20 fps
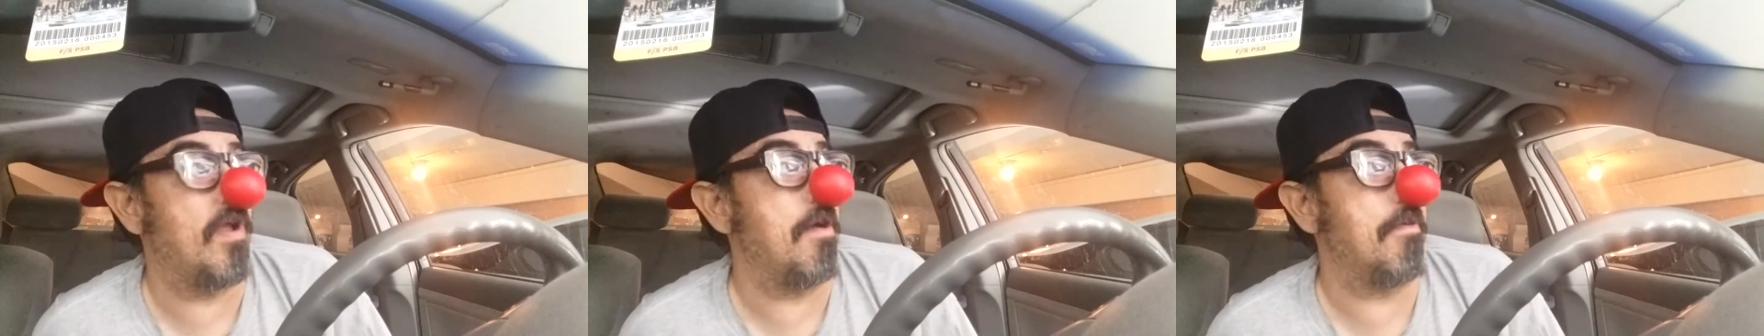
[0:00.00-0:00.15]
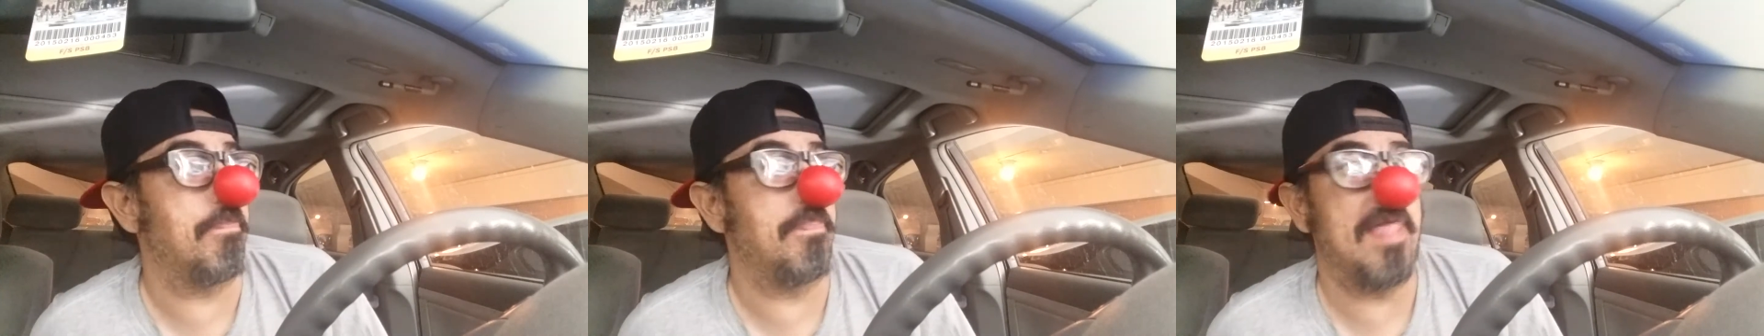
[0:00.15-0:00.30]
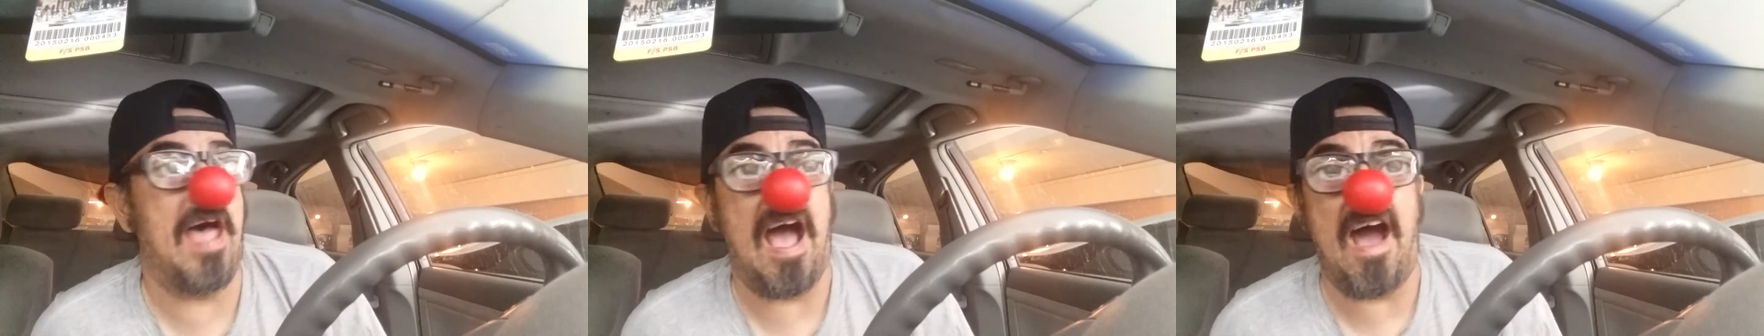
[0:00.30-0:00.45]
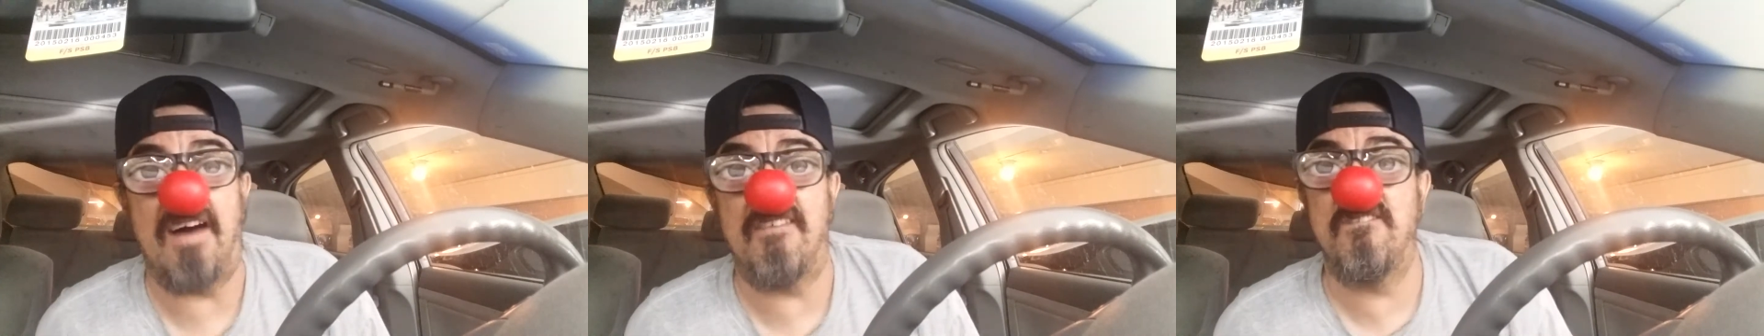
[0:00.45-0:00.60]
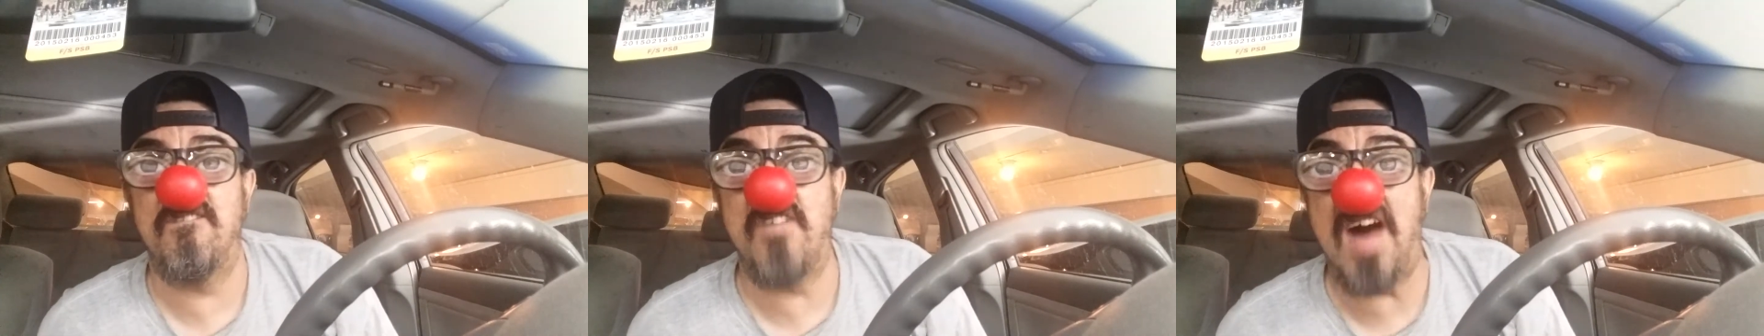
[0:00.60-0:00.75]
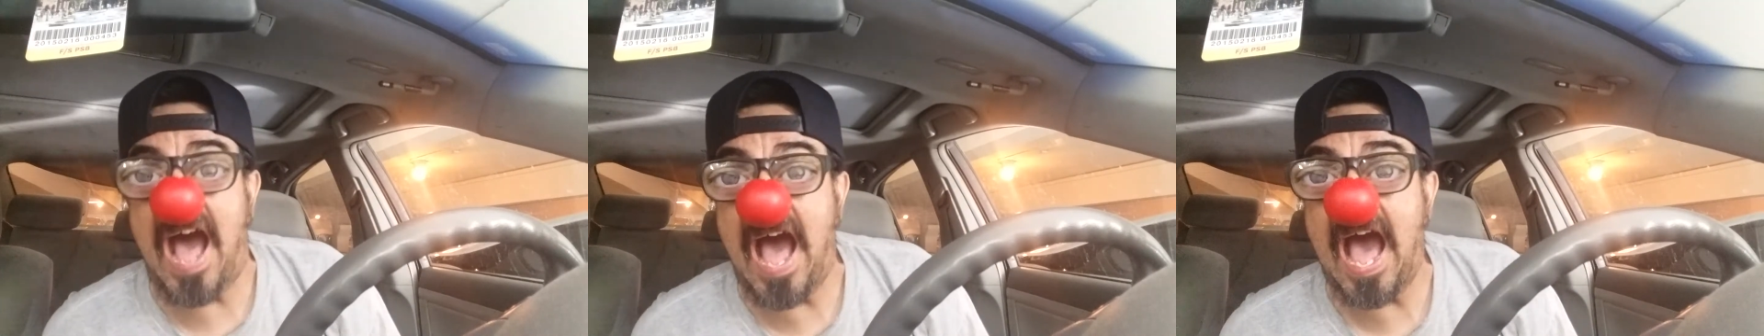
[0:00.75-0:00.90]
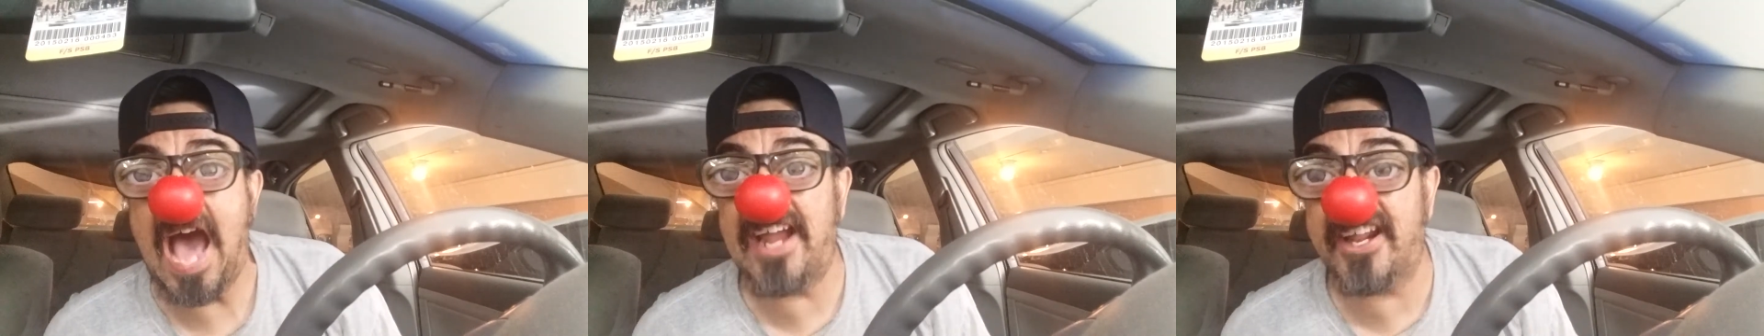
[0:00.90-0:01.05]
from the
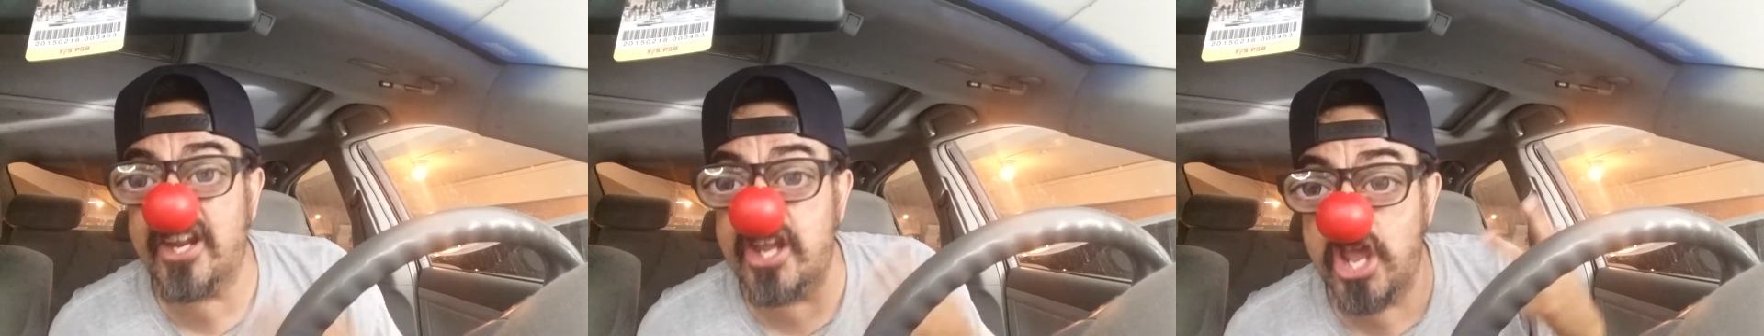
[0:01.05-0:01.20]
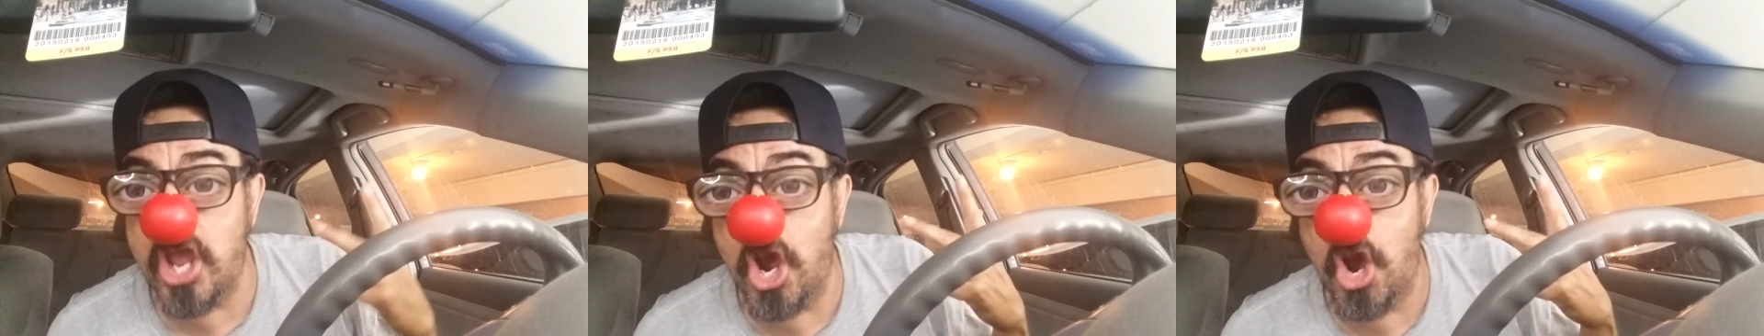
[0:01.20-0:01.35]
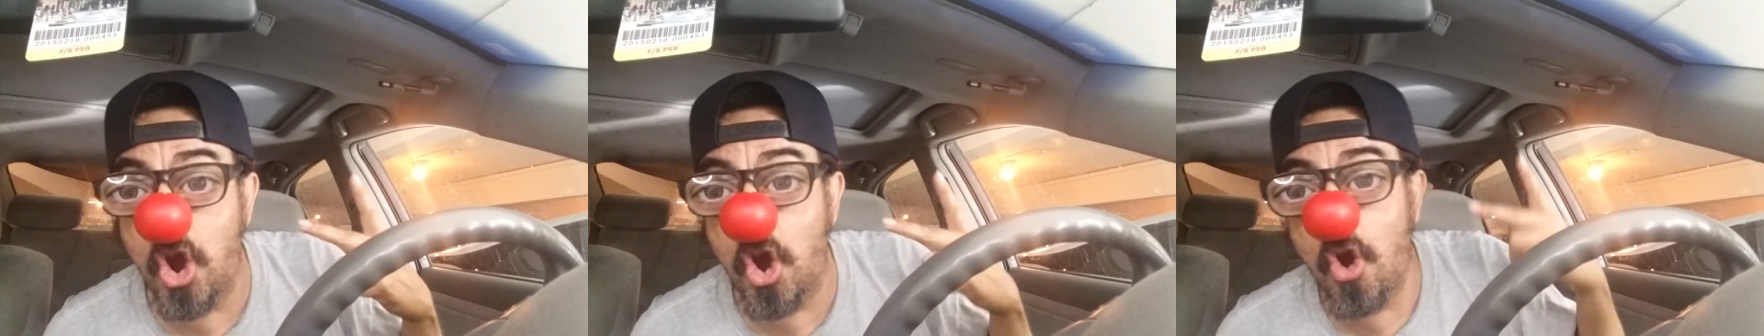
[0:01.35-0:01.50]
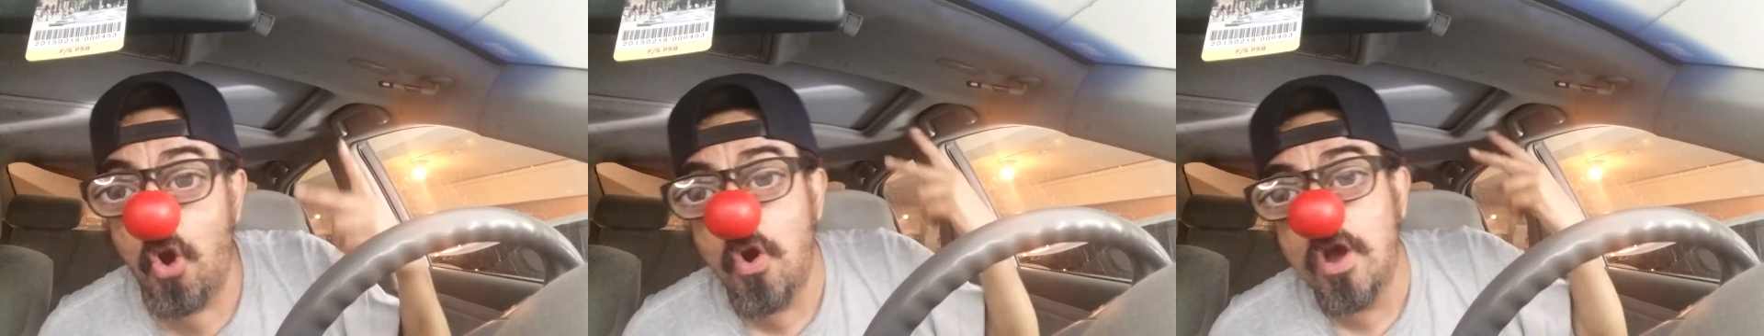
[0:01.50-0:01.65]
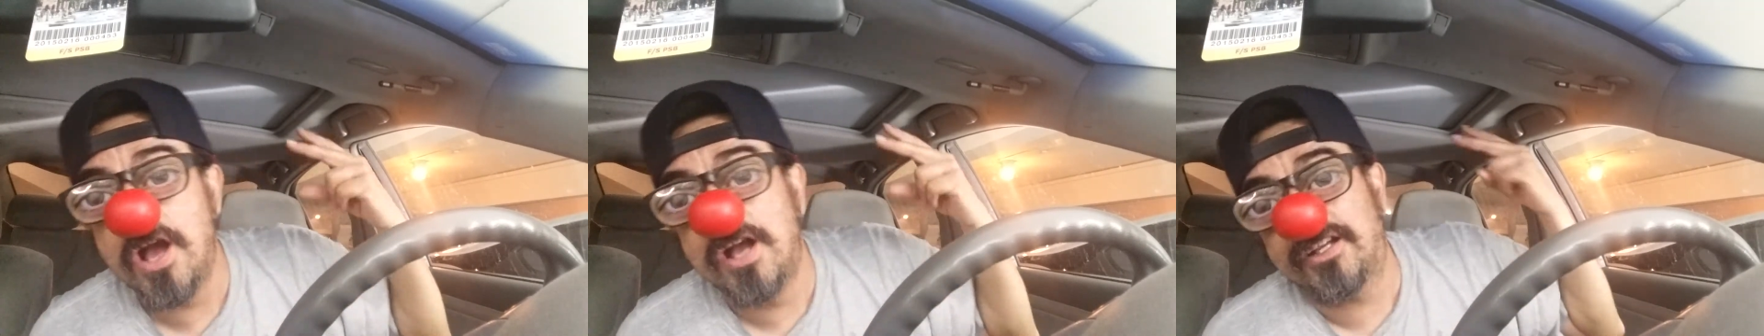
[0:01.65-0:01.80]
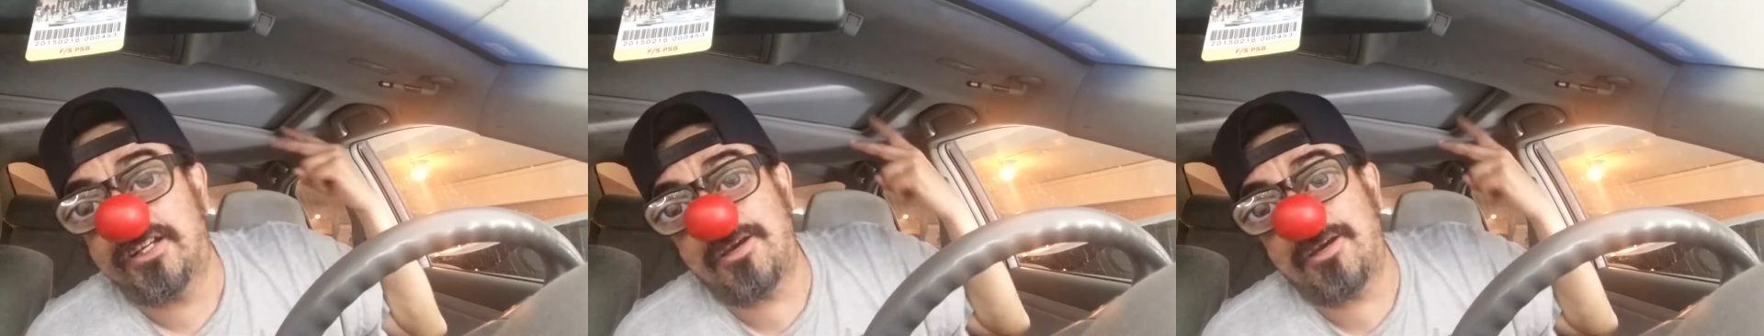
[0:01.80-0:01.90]
barrio,